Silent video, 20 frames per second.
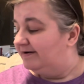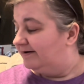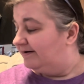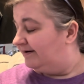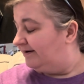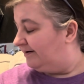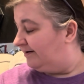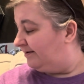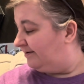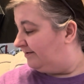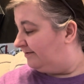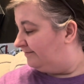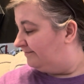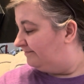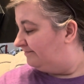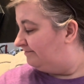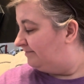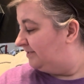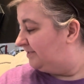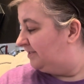
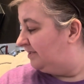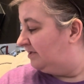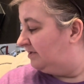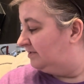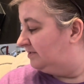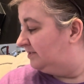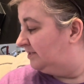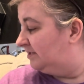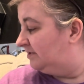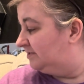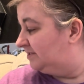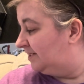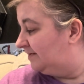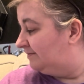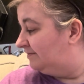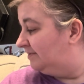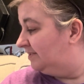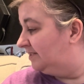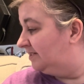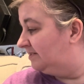But there are
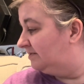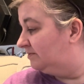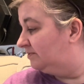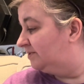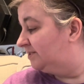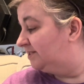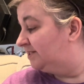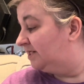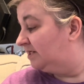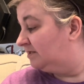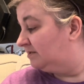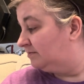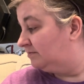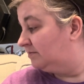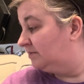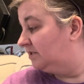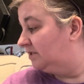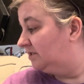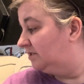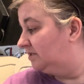definitely
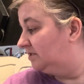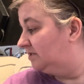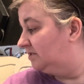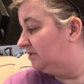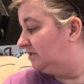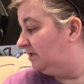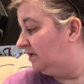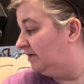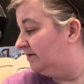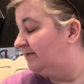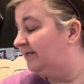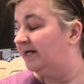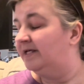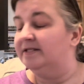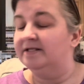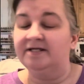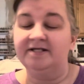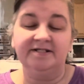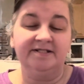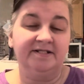some on that
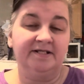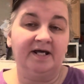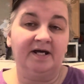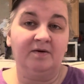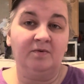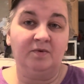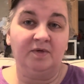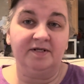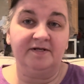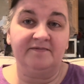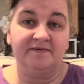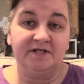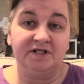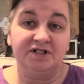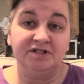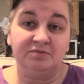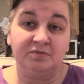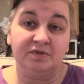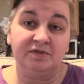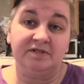list that I want to
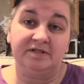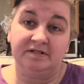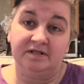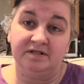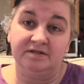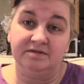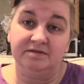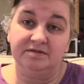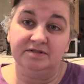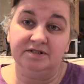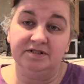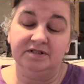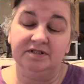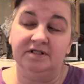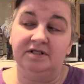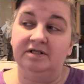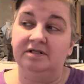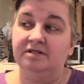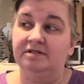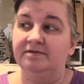finish more than others.
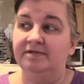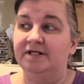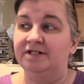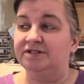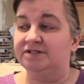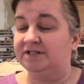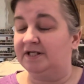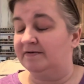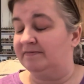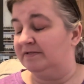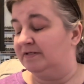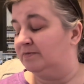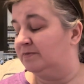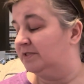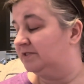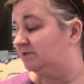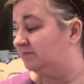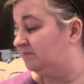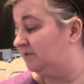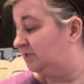I definitely
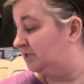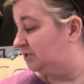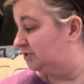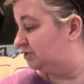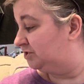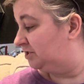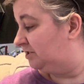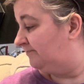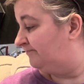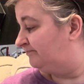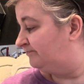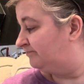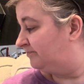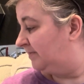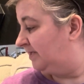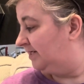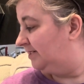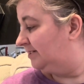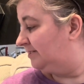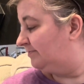want to finish
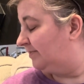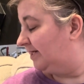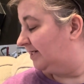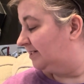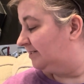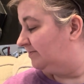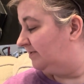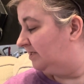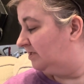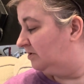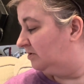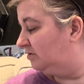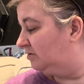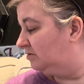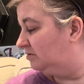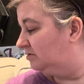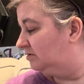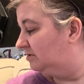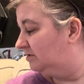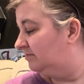Spike
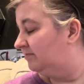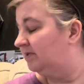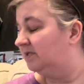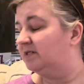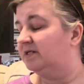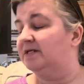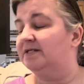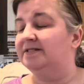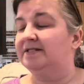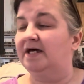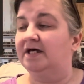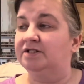Spiegel, because